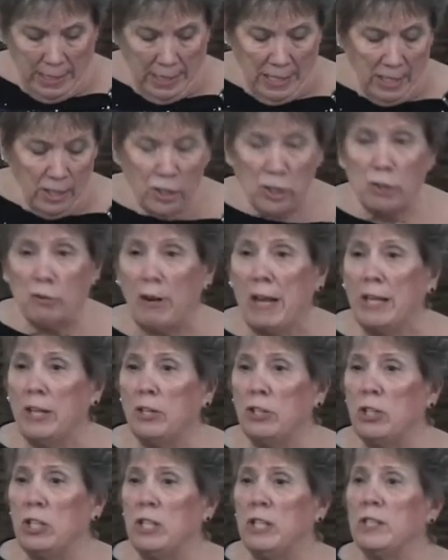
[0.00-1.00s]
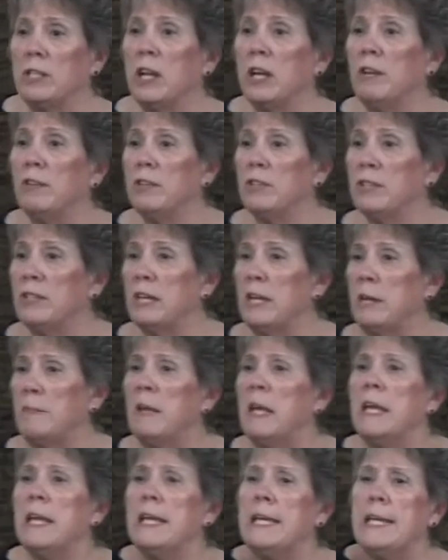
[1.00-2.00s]
his strategies are the
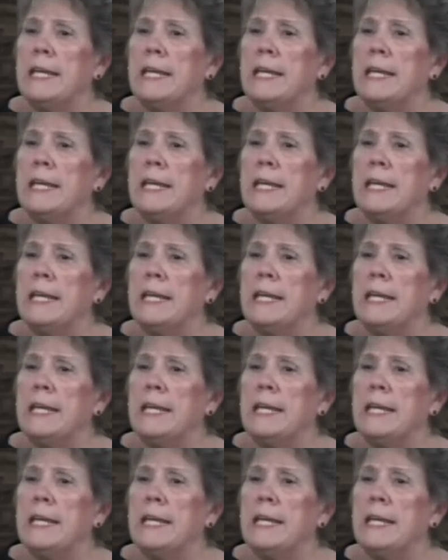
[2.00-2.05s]
same.